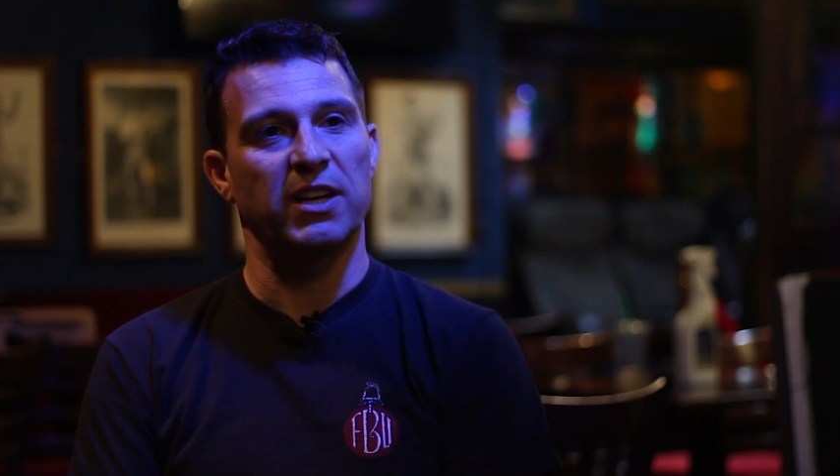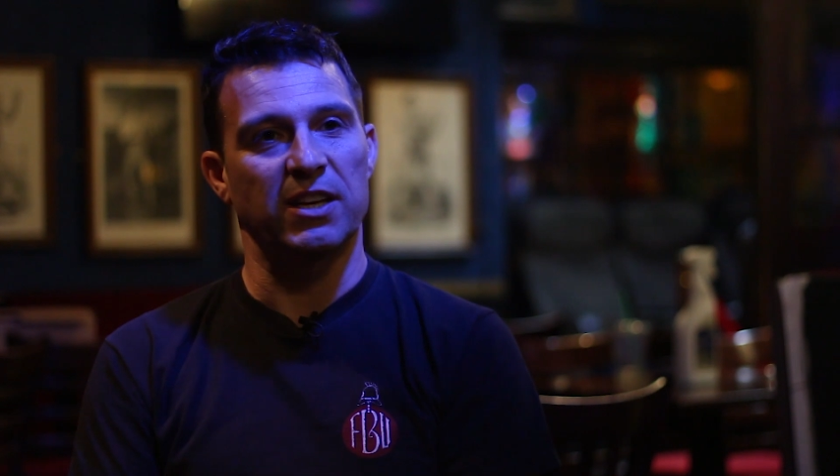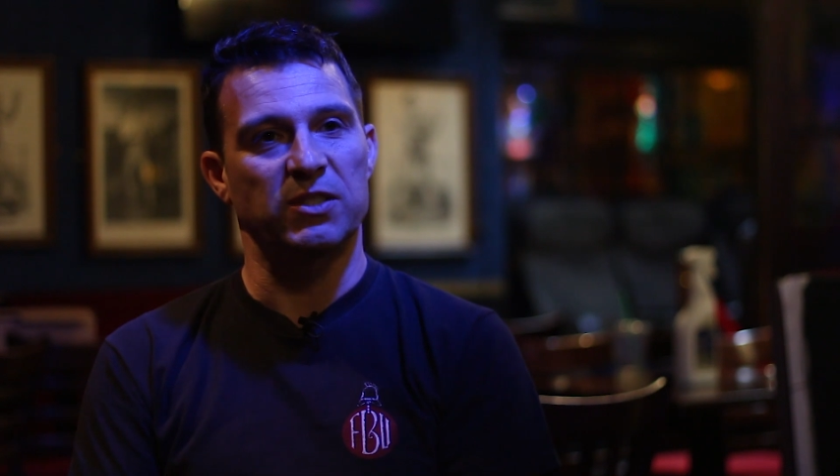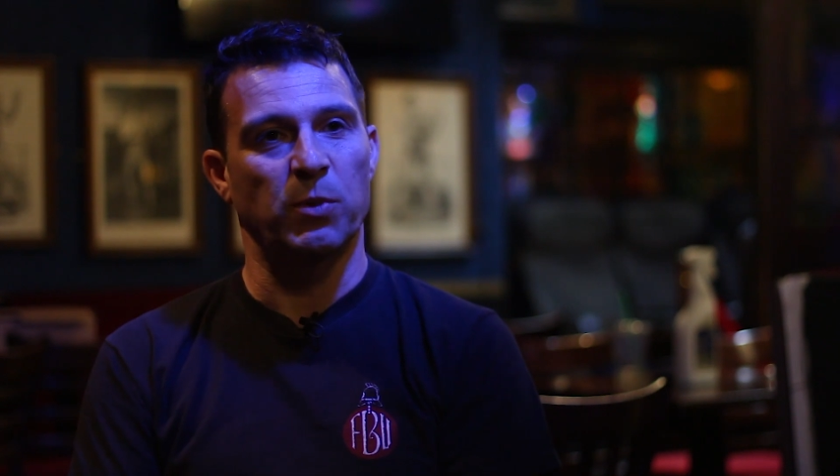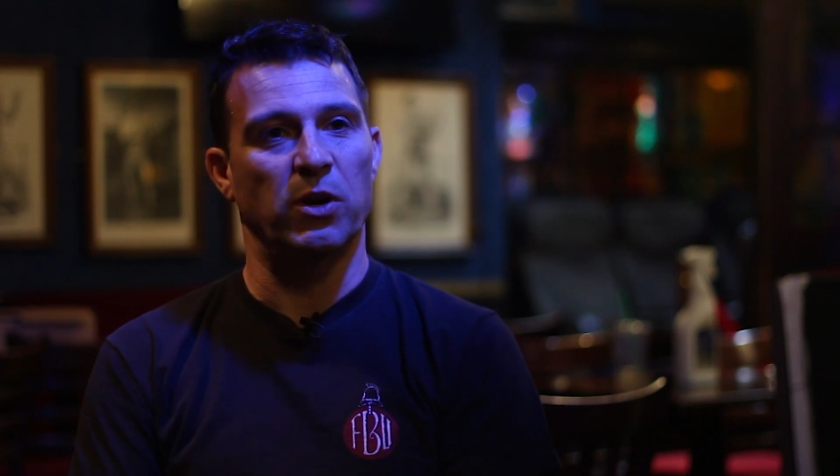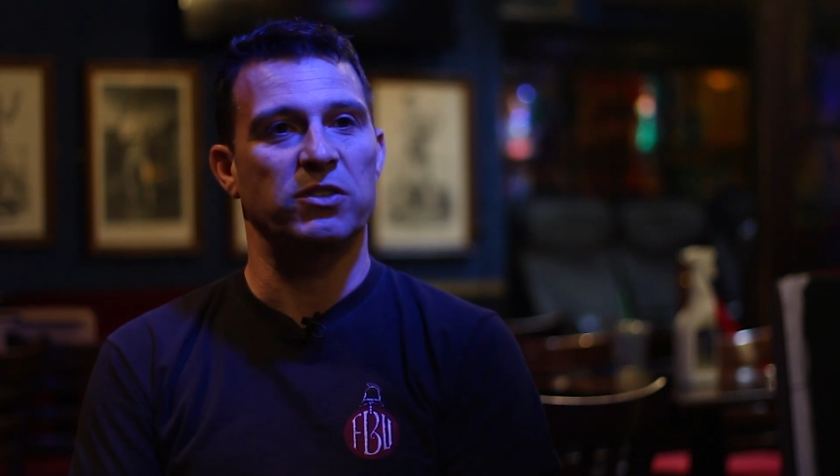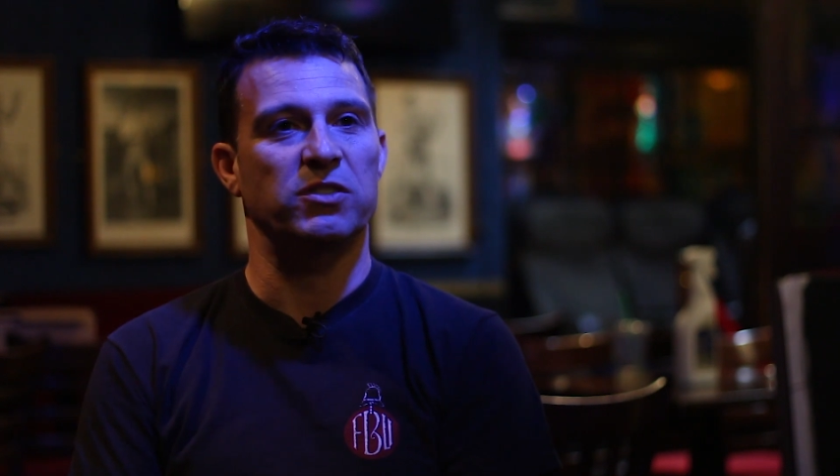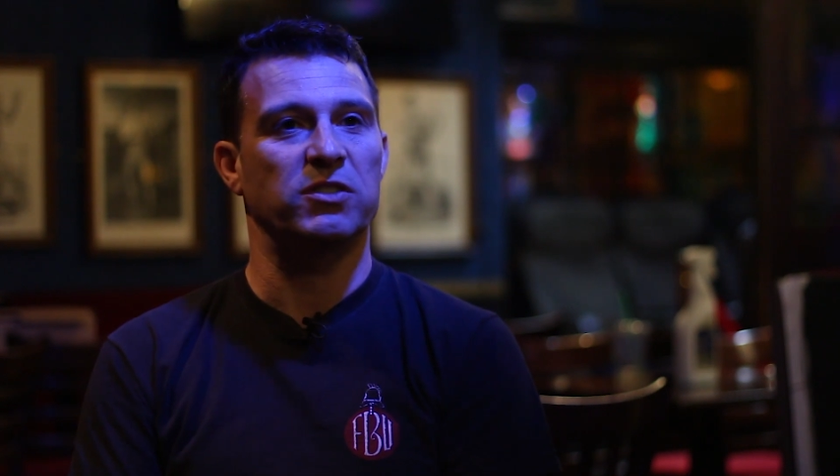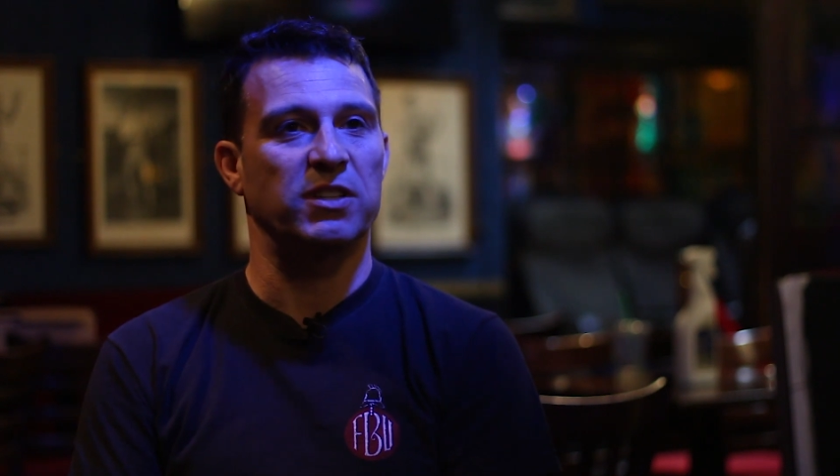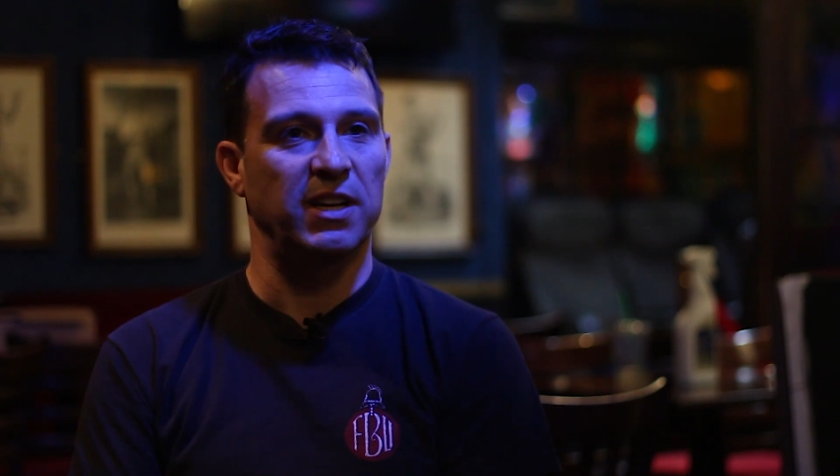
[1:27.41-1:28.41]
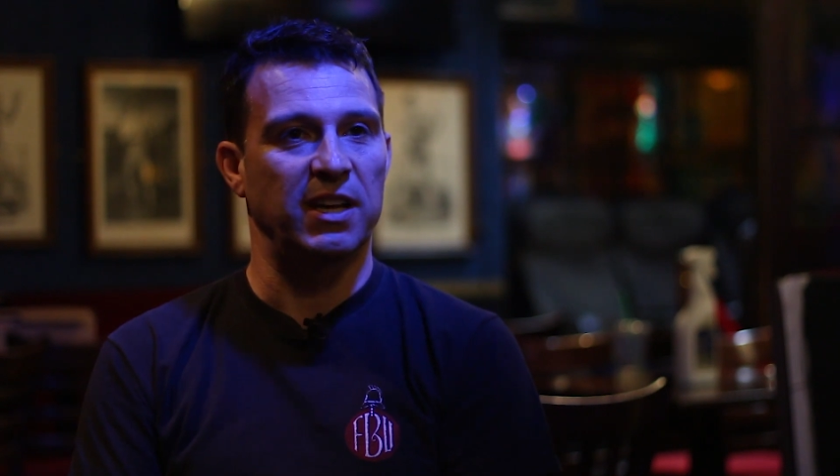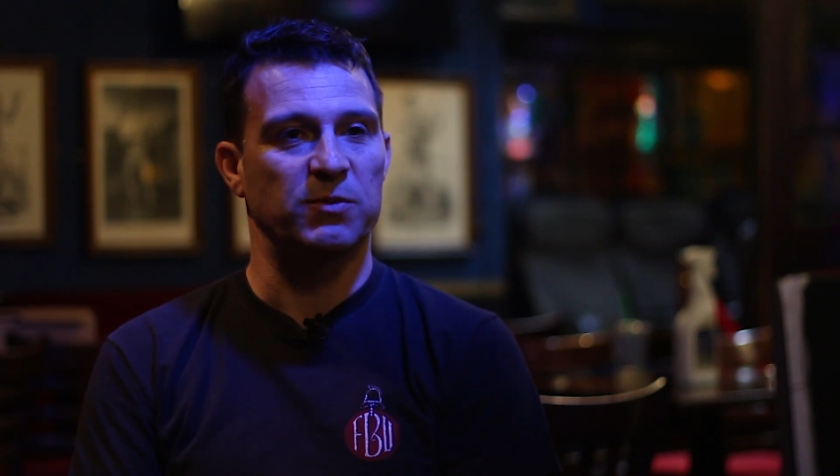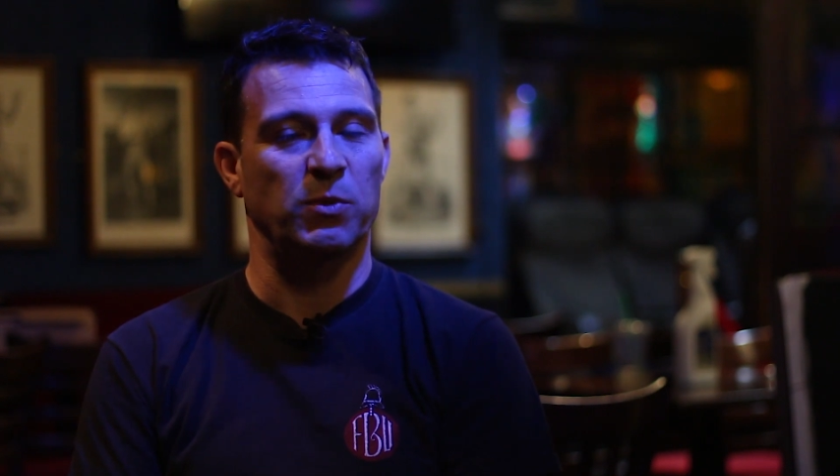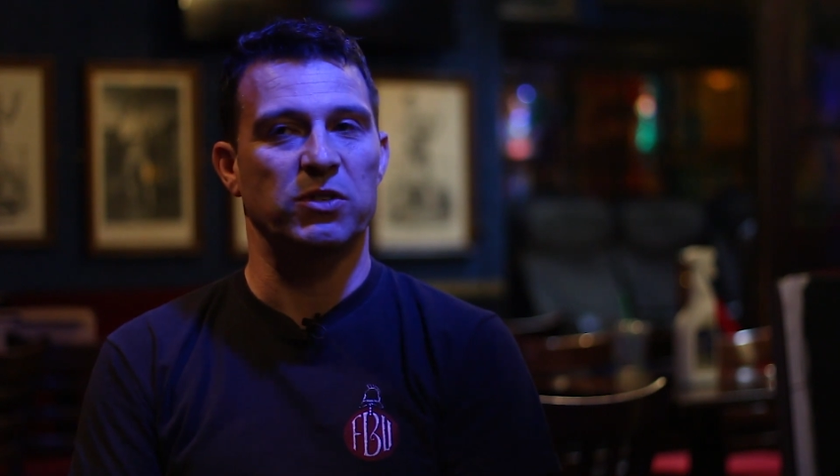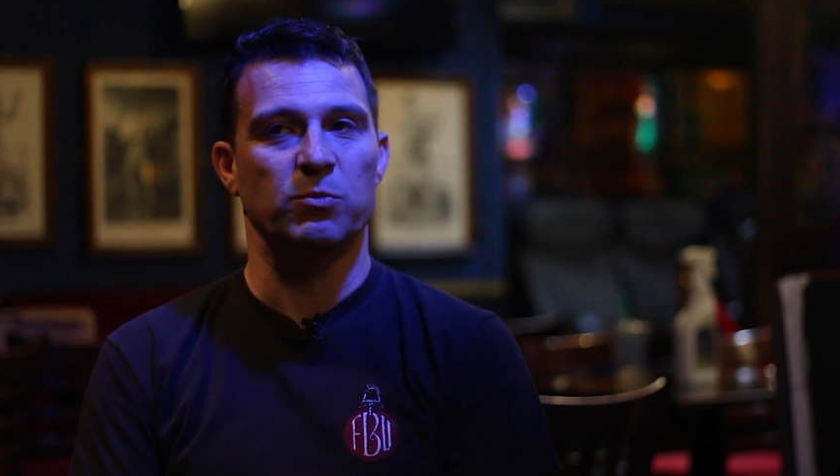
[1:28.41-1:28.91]
next person, to the
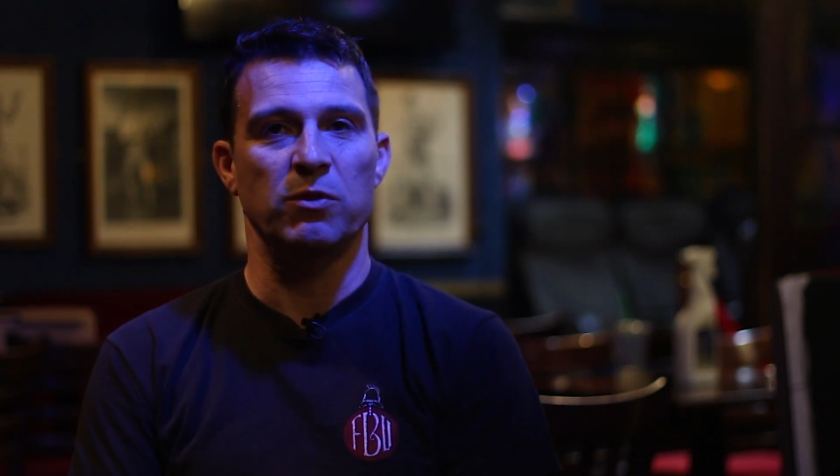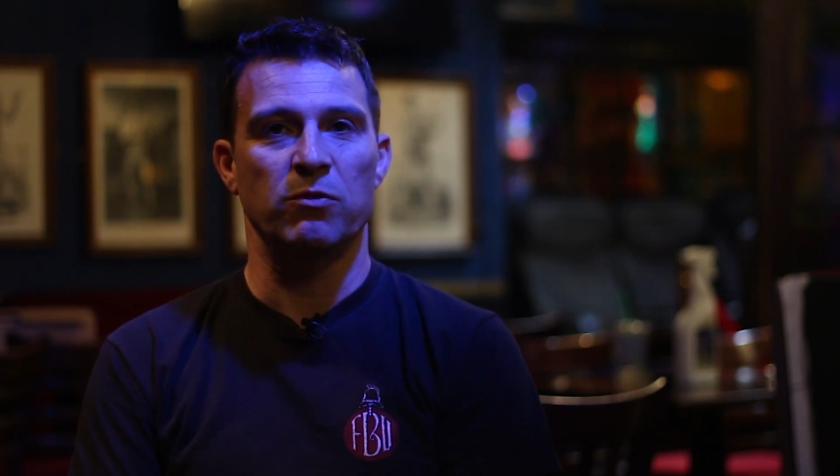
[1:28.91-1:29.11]
next person.